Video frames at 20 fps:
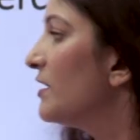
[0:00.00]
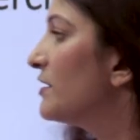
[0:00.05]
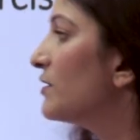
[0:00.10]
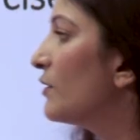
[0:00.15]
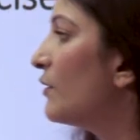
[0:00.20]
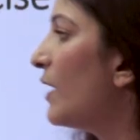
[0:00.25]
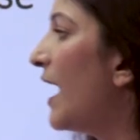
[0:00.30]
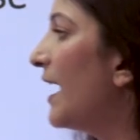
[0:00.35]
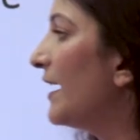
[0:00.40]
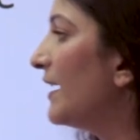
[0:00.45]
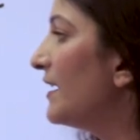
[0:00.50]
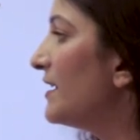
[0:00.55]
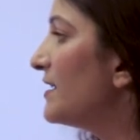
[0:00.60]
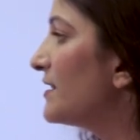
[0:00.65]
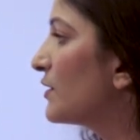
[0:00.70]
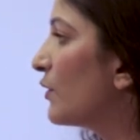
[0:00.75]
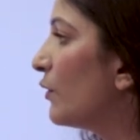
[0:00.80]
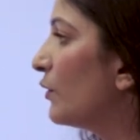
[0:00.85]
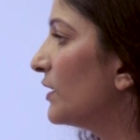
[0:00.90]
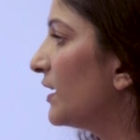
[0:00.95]
So
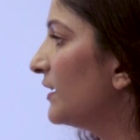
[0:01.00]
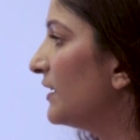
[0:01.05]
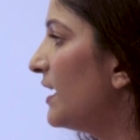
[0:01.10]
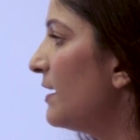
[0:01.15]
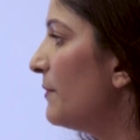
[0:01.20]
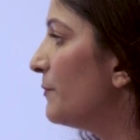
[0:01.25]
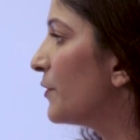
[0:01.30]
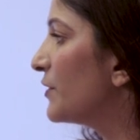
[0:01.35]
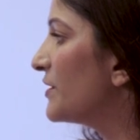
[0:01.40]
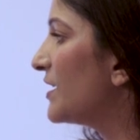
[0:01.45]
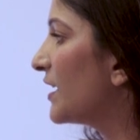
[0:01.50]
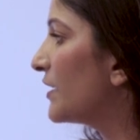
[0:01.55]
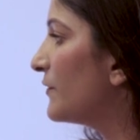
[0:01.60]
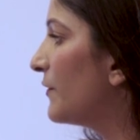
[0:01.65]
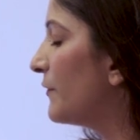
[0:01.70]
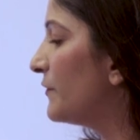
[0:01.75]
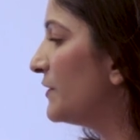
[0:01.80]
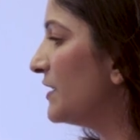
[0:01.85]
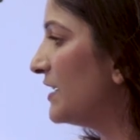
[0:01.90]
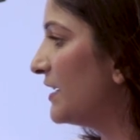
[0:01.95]
INS Kolkata, Project
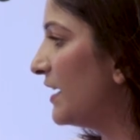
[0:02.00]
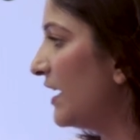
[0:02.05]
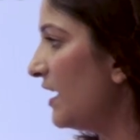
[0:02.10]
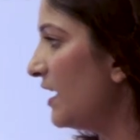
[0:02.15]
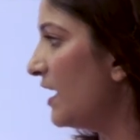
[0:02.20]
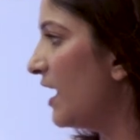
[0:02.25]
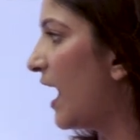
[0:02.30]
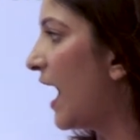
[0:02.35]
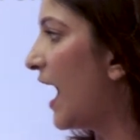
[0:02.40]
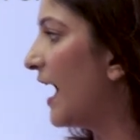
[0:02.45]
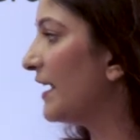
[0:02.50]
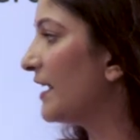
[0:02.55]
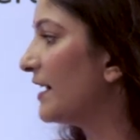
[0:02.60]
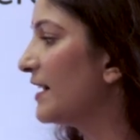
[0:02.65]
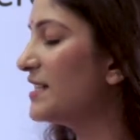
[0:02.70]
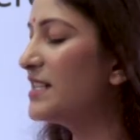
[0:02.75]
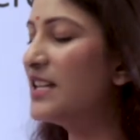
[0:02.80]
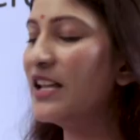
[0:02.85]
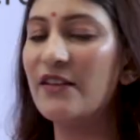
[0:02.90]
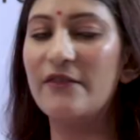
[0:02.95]
15A,
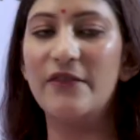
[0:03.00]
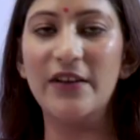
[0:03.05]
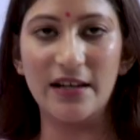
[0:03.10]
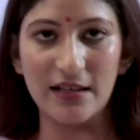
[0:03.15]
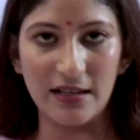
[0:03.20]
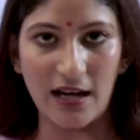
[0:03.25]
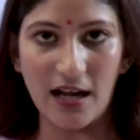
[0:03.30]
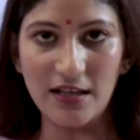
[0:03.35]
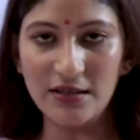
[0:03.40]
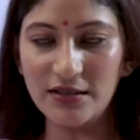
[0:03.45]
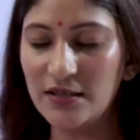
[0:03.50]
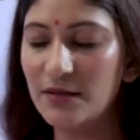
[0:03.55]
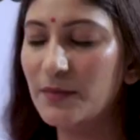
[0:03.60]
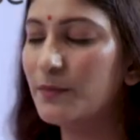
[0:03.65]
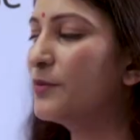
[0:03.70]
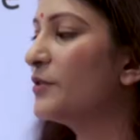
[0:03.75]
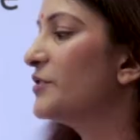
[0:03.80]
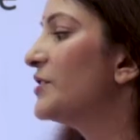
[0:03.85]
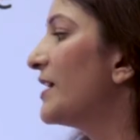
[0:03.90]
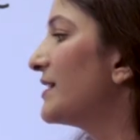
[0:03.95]
INS Vikrant,
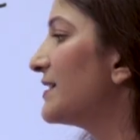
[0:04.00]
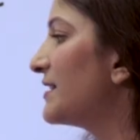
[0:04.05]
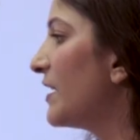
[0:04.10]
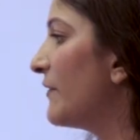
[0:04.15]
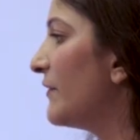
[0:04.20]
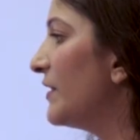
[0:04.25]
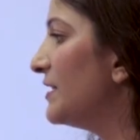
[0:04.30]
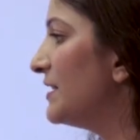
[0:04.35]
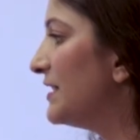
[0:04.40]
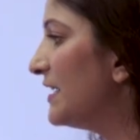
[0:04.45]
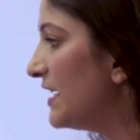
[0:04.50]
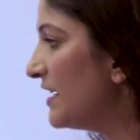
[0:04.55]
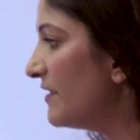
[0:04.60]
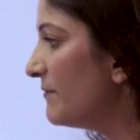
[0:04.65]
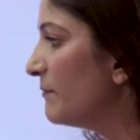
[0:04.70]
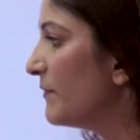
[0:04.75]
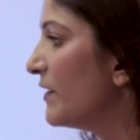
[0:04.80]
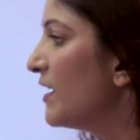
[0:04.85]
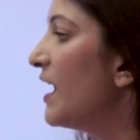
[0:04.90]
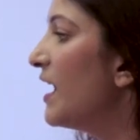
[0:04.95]
Project 17,